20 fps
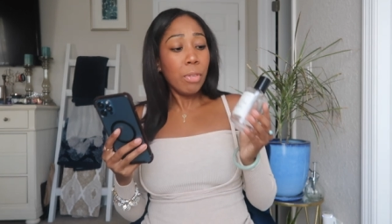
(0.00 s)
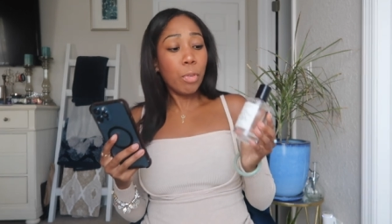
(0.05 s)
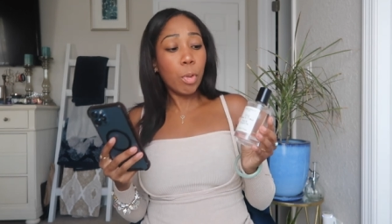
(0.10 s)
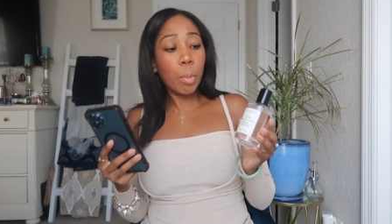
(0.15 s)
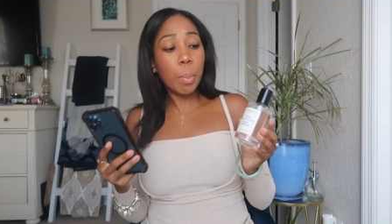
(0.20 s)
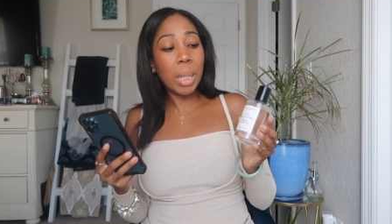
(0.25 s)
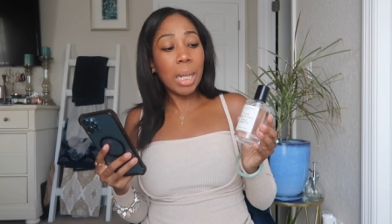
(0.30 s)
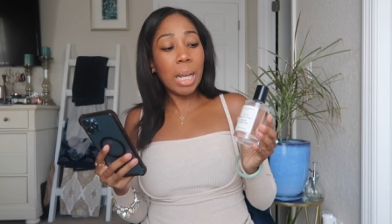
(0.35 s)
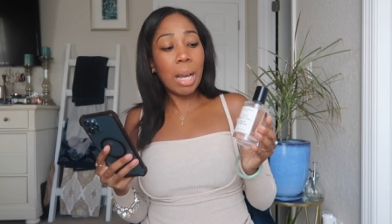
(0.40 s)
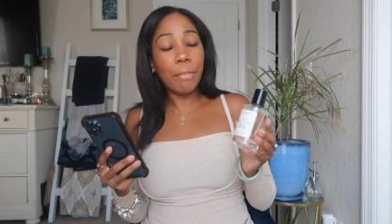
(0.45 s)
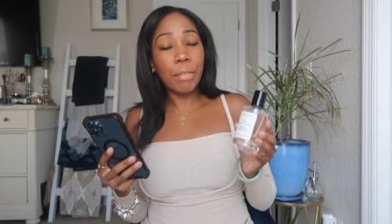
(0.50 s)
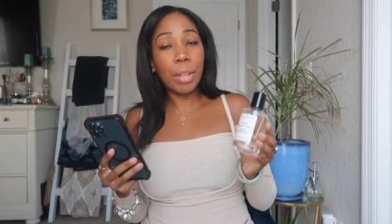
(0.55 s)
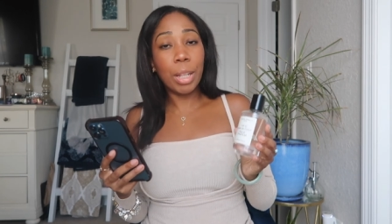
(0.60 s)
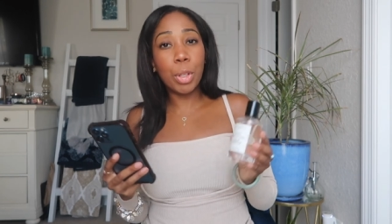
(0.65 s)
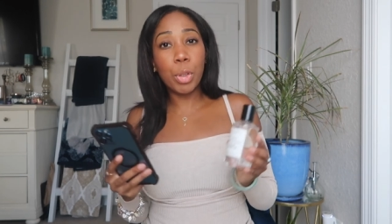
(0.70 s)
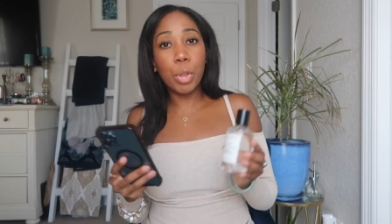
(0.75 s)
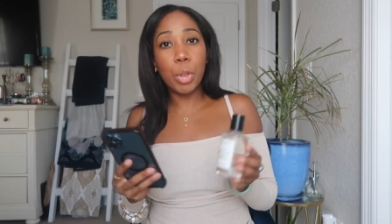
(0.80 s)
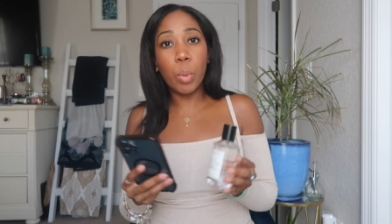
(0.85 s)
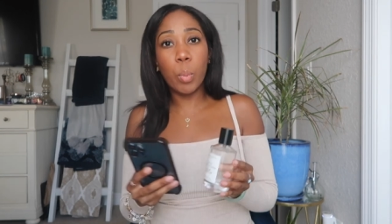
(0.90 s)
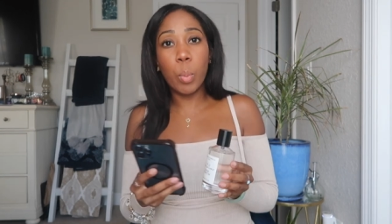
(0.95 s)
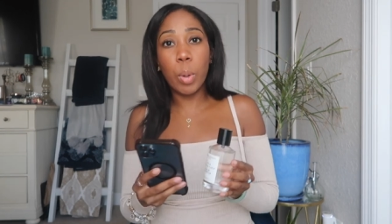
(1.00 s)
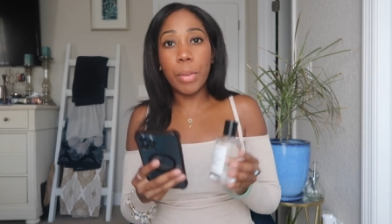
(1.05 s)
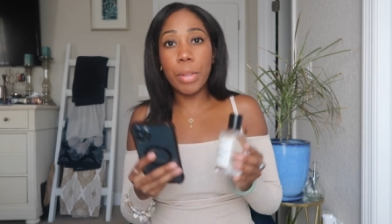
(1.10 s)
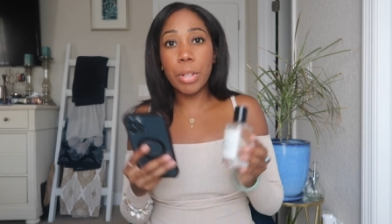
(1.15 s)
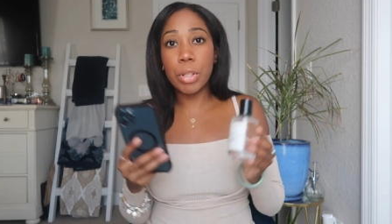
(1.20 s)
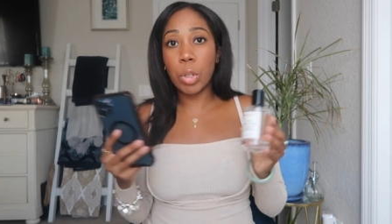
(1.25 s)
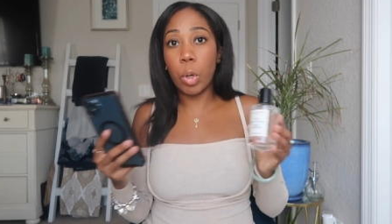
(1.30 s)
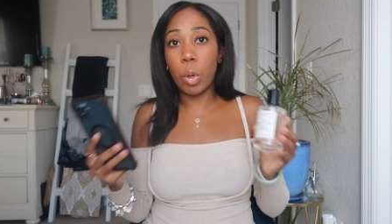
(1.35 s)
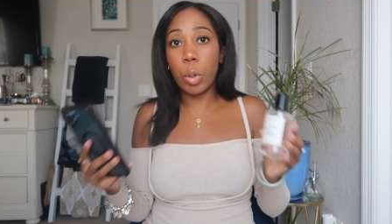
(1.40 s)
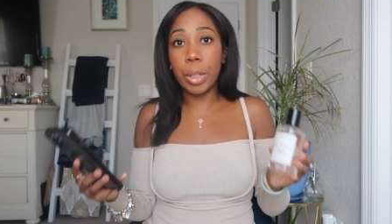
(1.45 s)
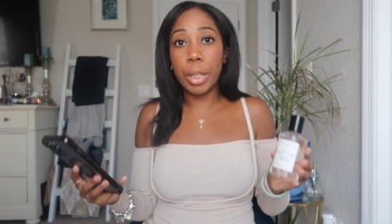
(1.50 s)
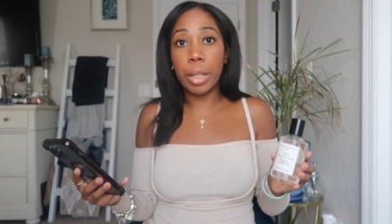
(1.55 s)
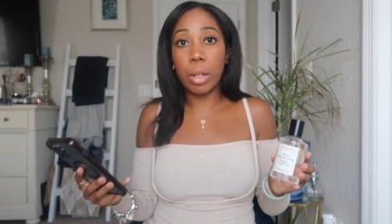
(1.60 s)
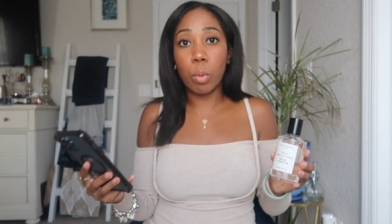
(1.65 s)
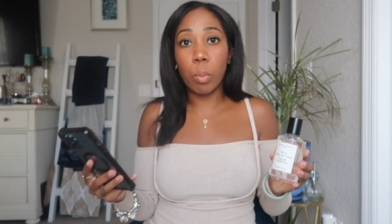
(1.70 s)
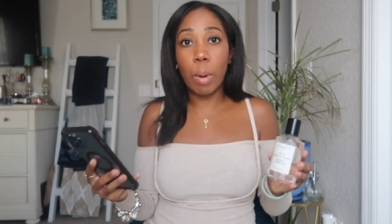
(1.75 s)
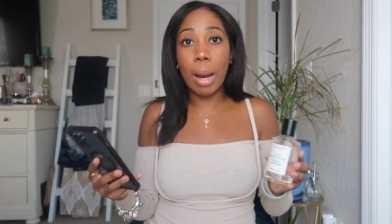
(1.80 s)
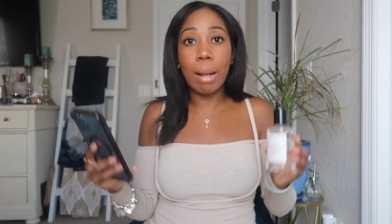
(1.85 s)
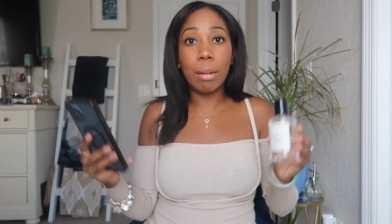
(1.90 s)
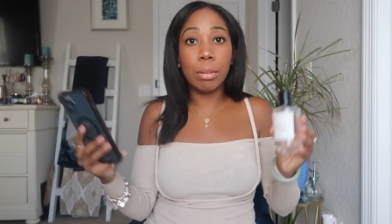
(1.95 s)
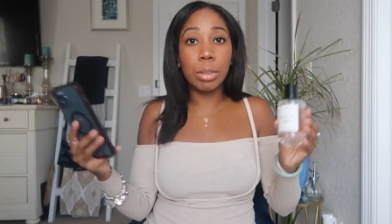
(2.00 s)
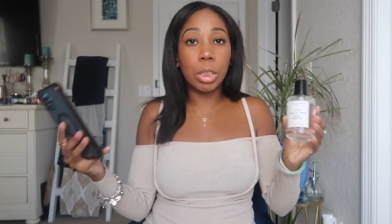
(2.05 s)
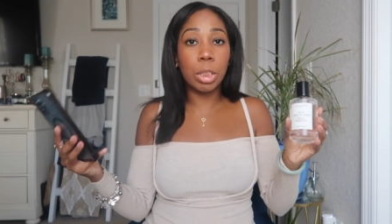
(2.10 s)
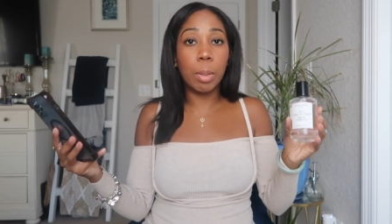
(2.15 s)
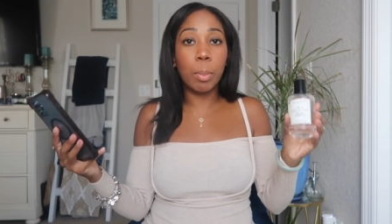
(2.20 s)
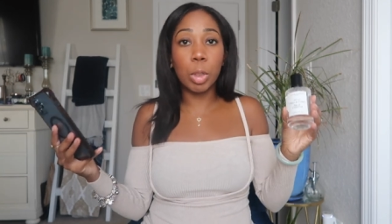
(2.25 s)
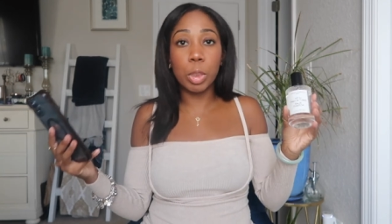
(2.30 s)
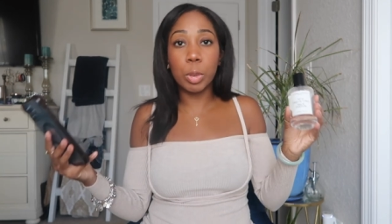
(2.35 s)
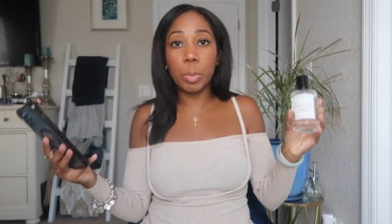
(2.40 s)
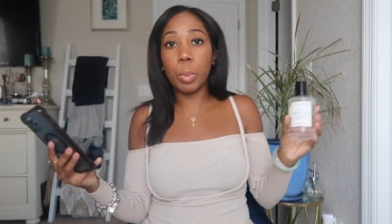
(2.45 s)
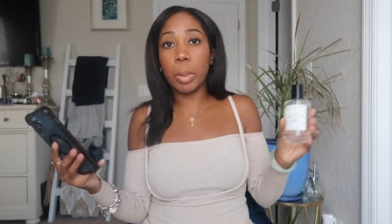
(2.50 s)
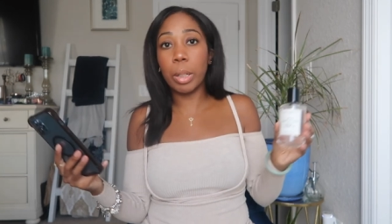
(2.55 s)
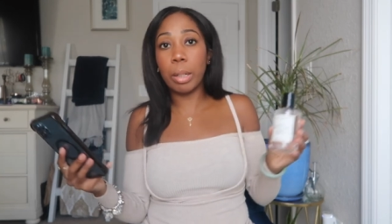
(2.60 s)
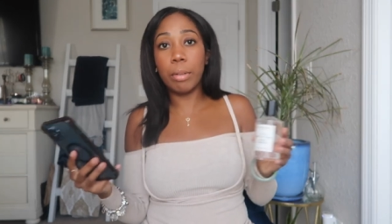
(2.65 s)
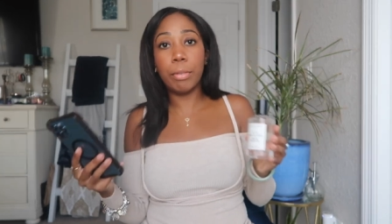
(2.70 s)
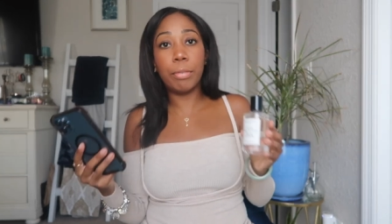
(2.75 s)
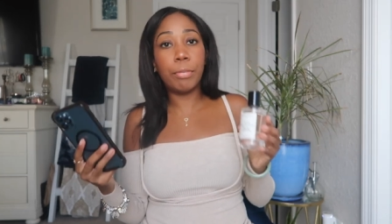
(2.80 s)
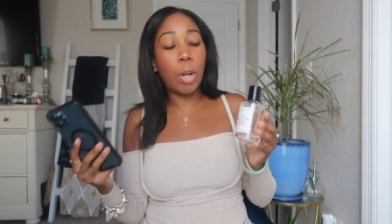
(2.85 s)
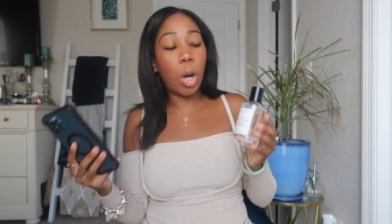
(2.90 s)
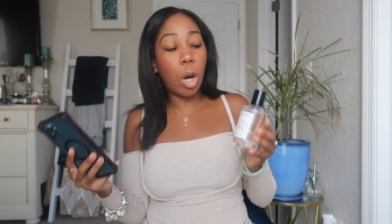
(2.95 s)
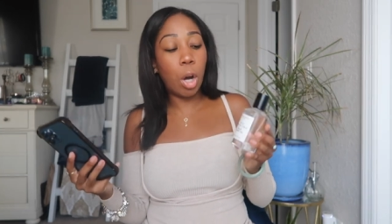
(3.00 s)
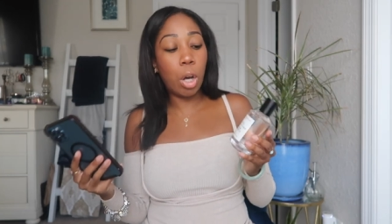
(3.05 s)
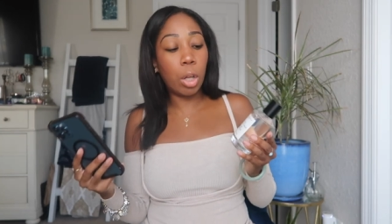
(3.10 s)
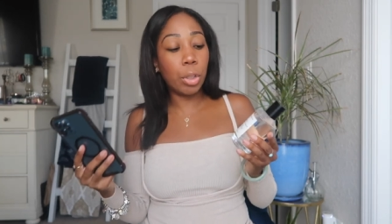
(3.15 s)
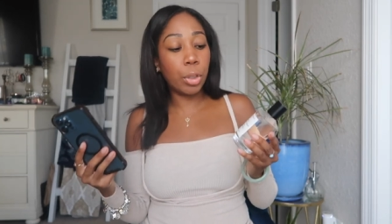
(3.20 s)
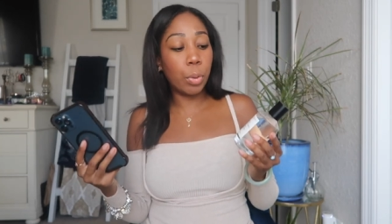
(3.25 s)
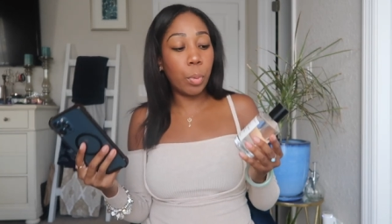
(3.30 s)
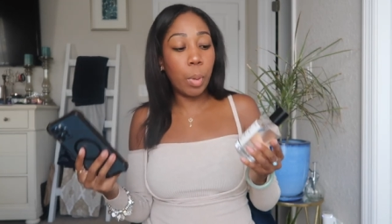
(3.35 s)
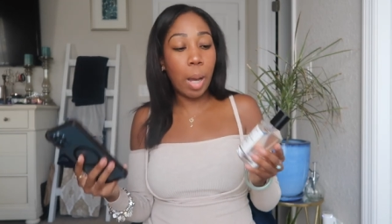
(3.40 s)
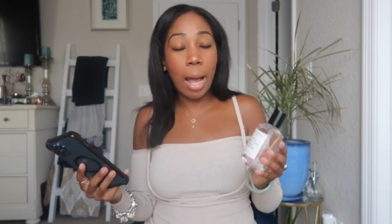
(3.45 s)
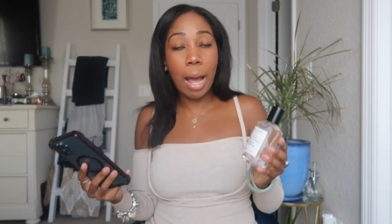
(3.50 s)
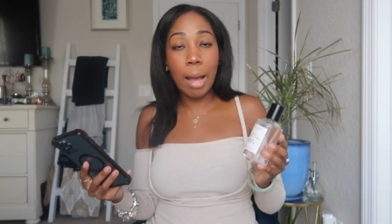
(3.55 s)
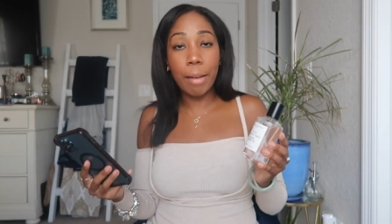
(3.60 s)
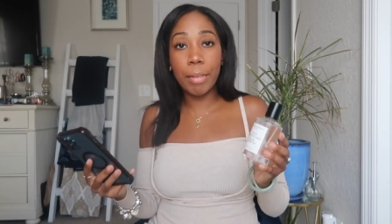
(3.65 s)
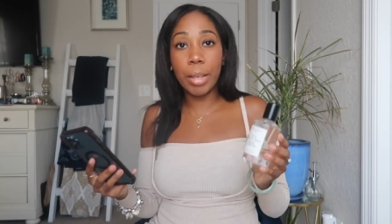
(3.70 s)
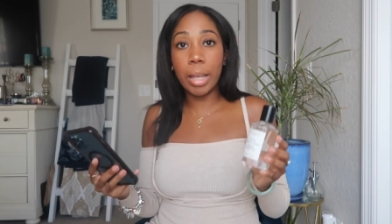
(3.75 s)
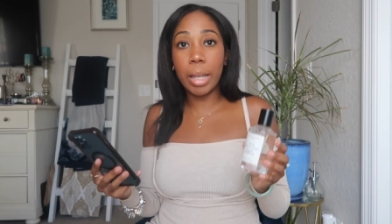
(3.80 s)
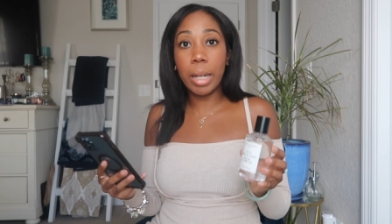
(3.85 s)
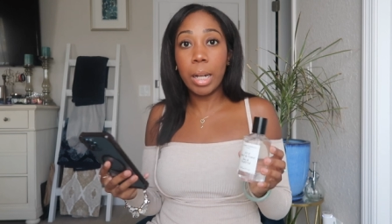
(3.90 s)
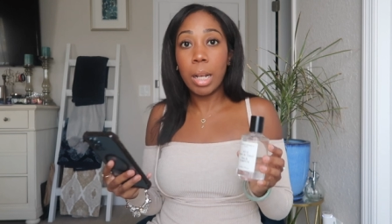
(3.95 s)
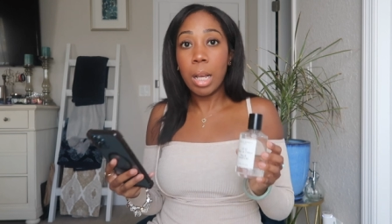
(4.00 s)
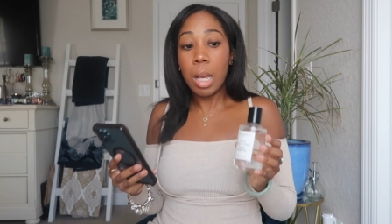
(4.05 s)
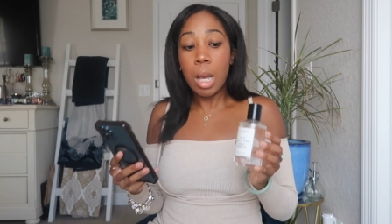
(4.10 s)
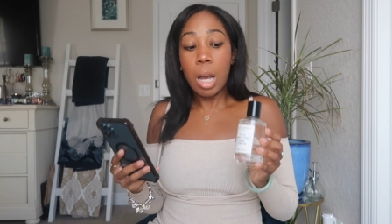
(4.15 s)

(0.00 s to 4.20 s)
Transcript: For me, I feel like you can wear this all year round, summer, spring, fall, you have it,